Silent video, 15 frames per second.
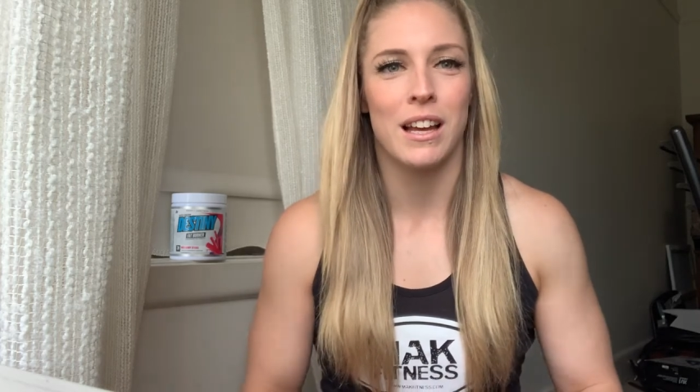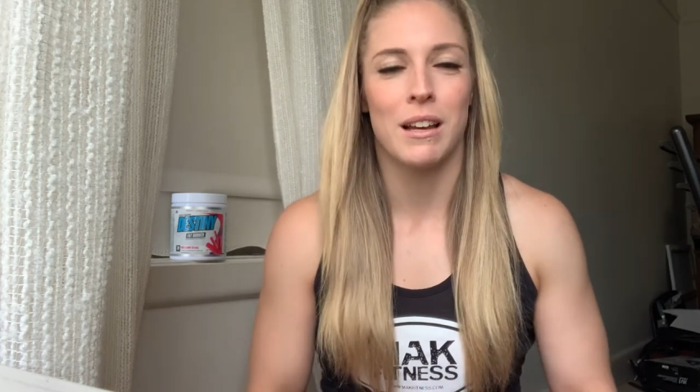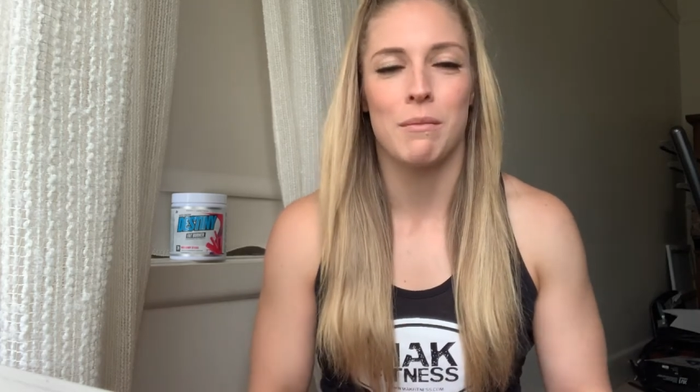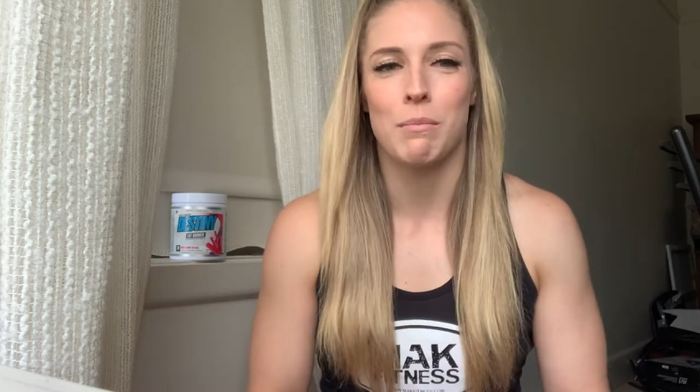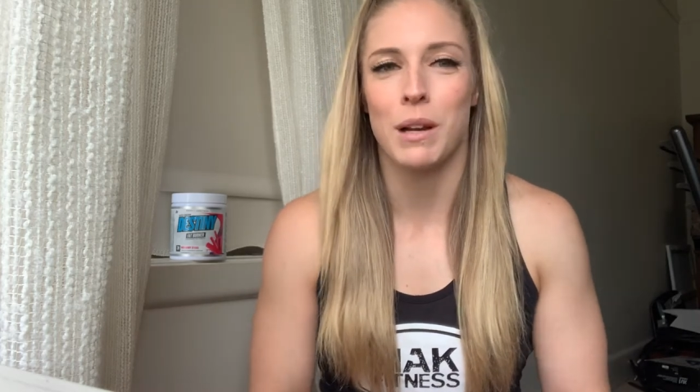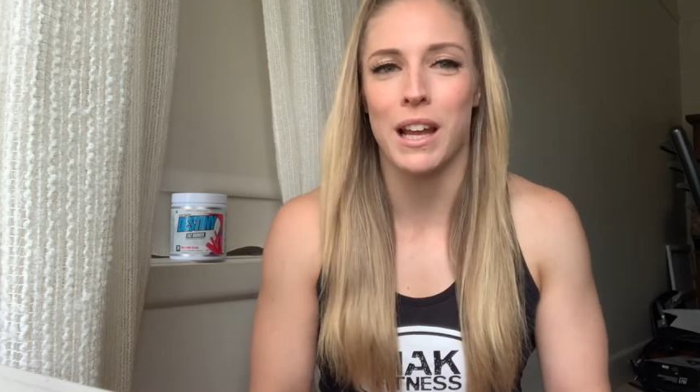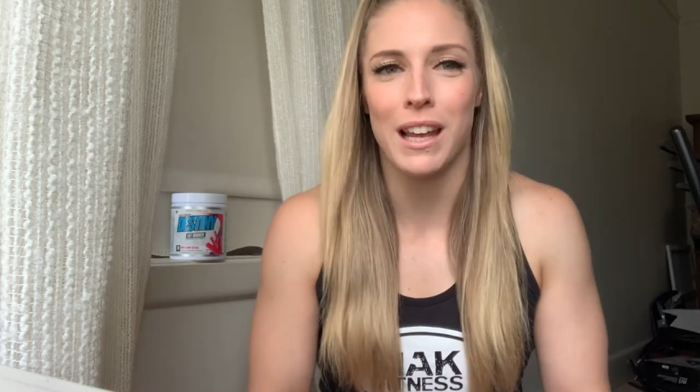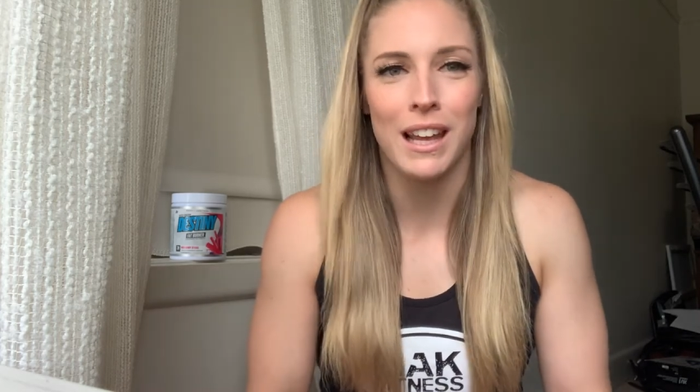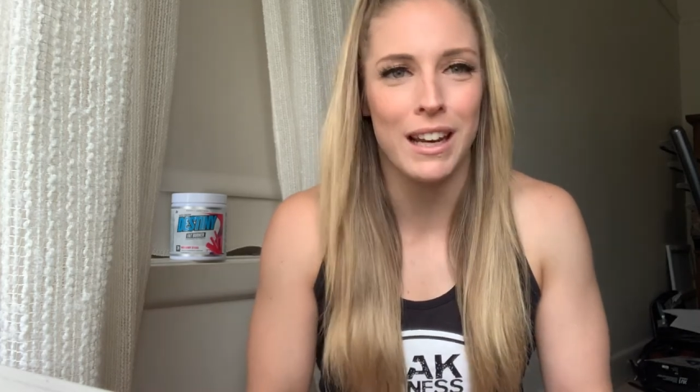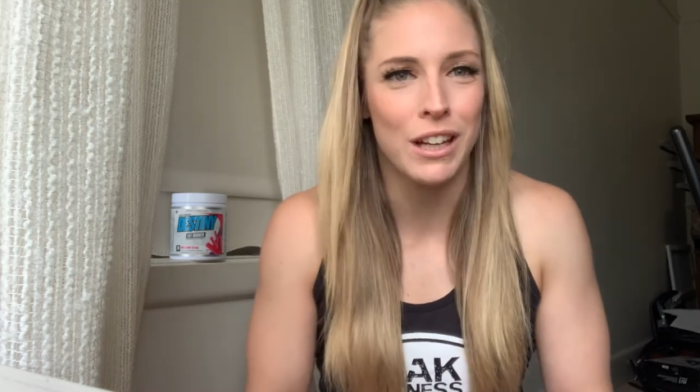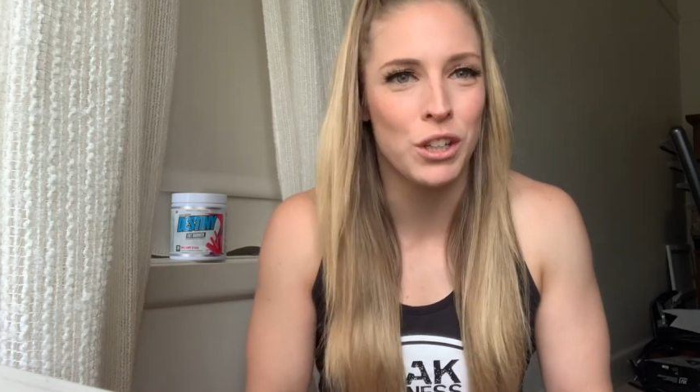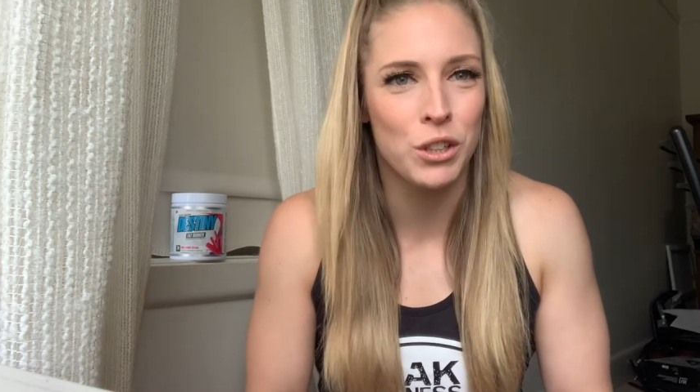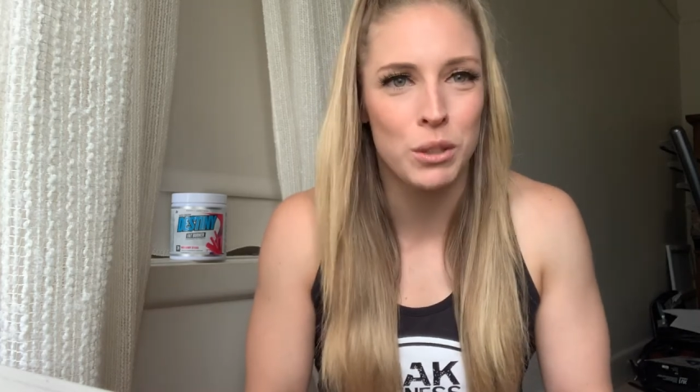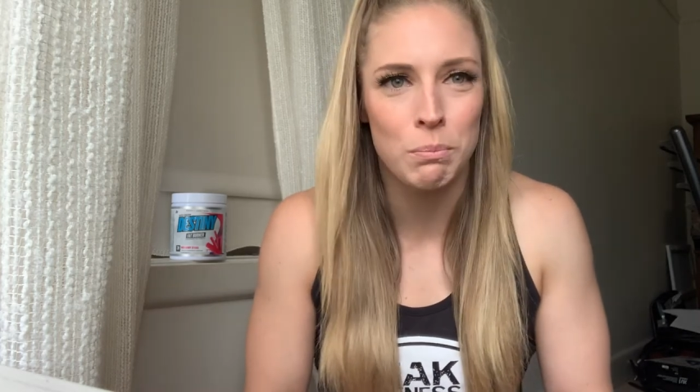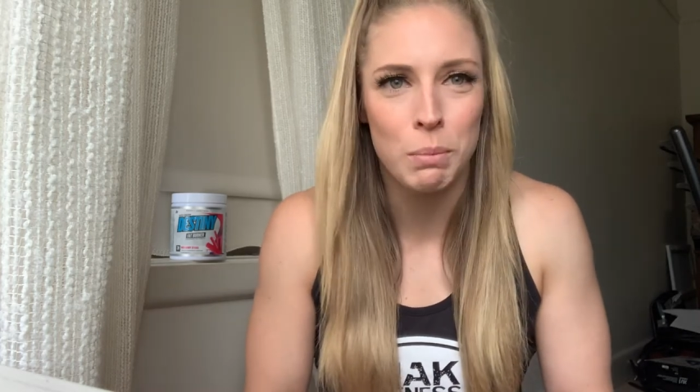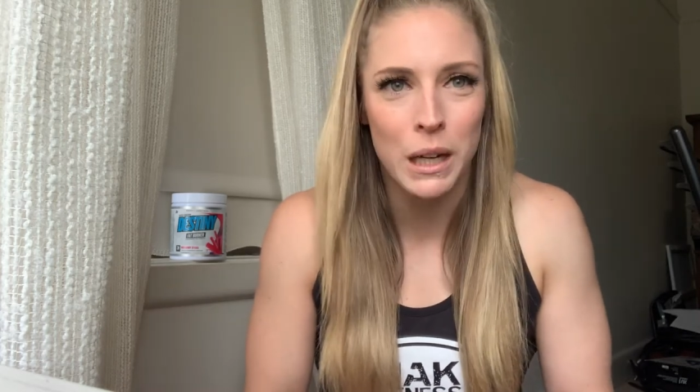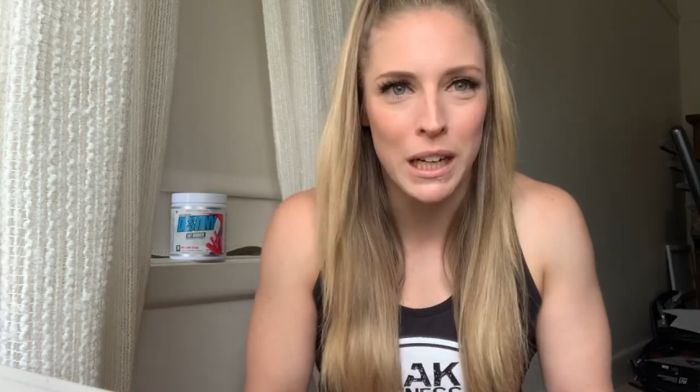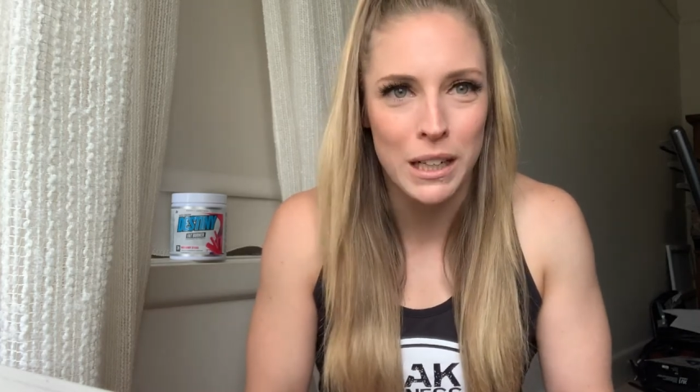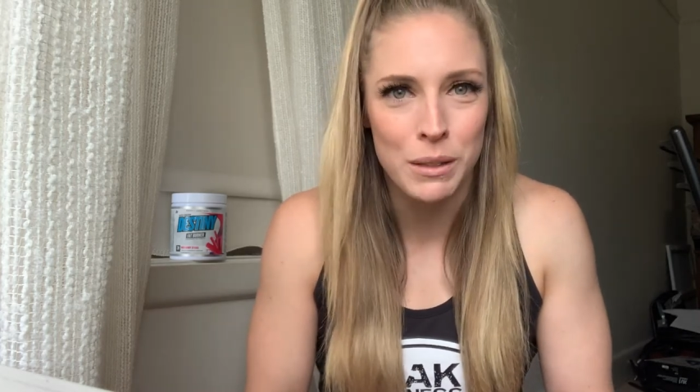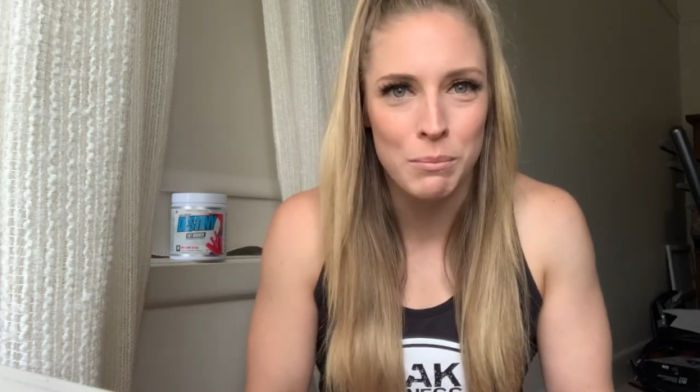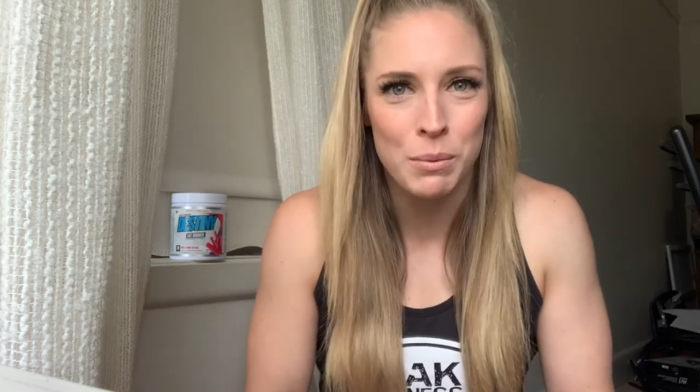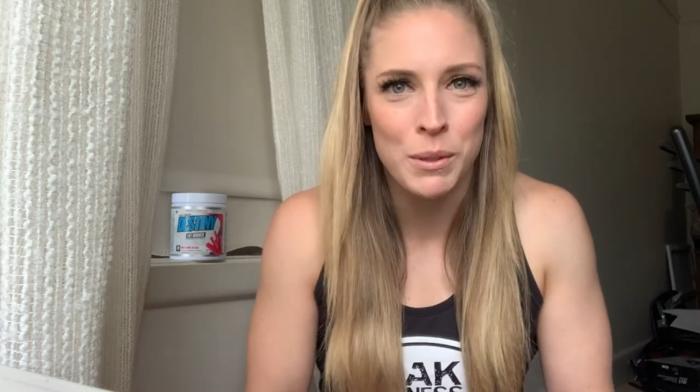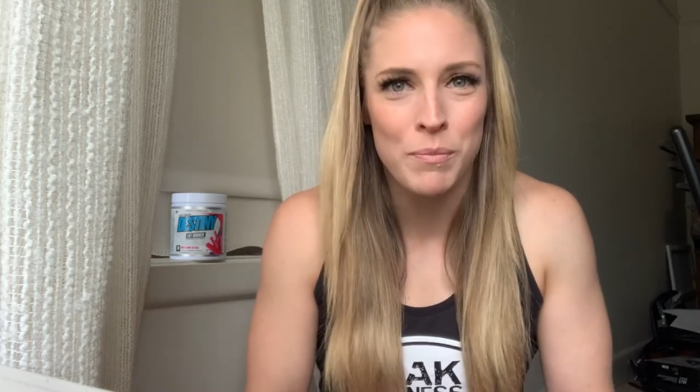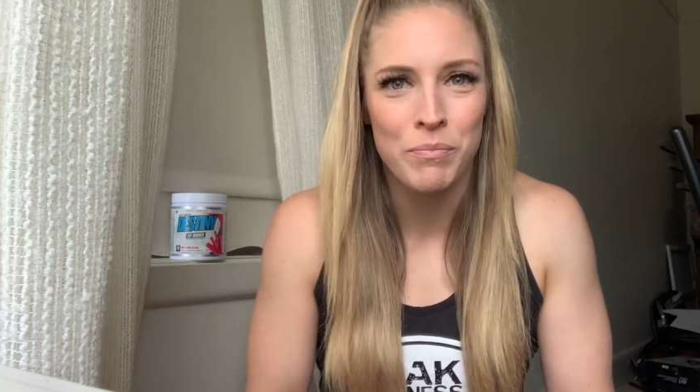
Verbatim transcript: but I get a good pump